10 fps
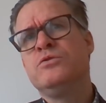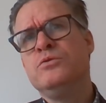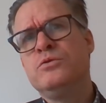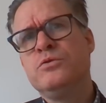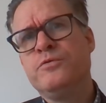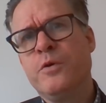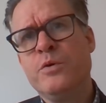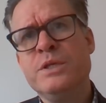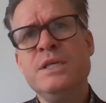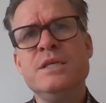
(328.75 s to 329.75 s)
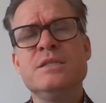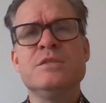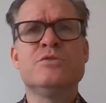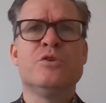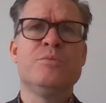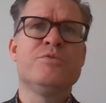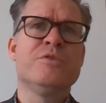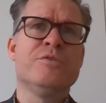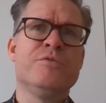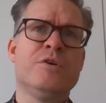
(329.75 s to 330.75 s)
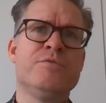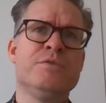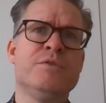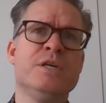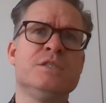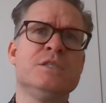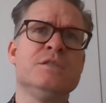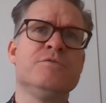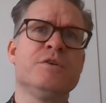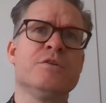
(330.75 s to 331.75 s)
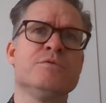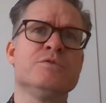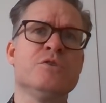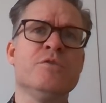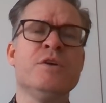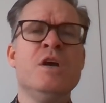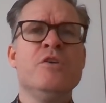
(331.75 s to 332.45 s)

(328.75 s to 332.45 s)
2 to 4 years in terms of inflation in the Federal Reserve.